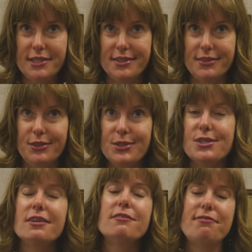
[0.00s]
weasels,
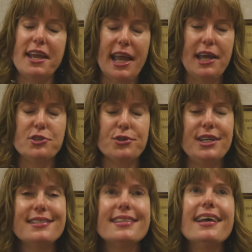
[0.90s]
fake
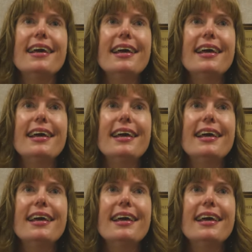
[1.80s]
entries,